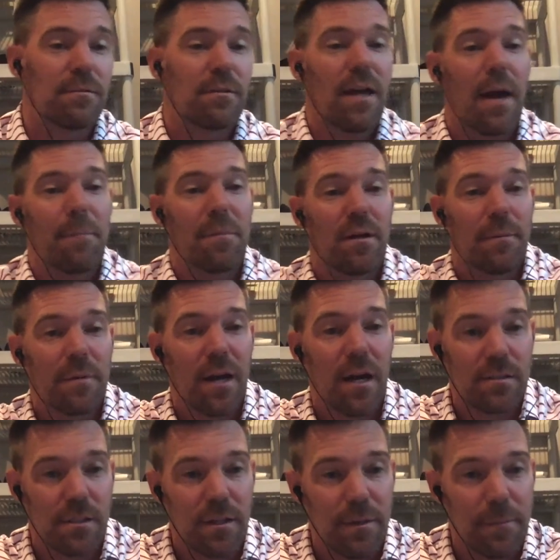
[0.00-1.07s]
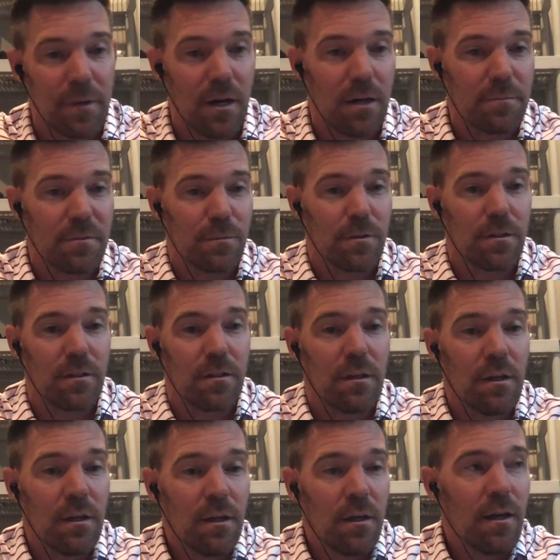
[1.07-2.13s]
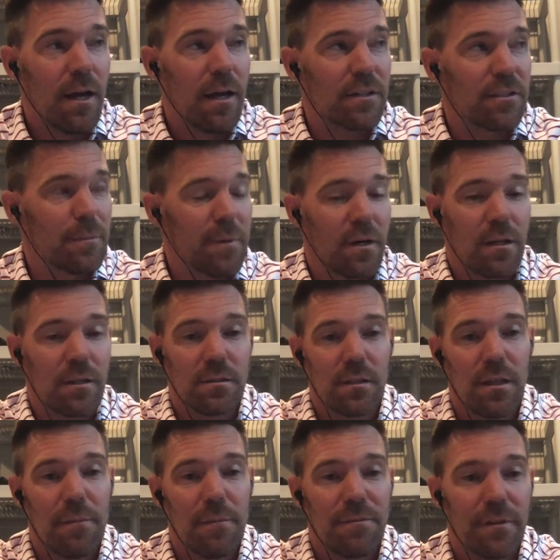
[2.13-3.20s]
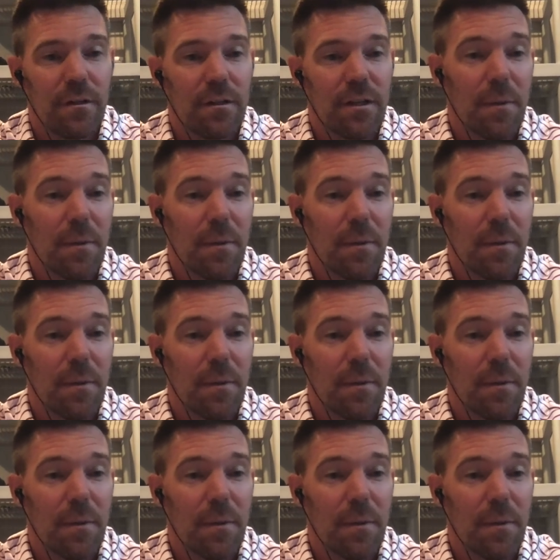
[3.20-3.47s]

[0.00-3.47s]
dapping up guys that hit bombs that weren't actually part of the celeb field.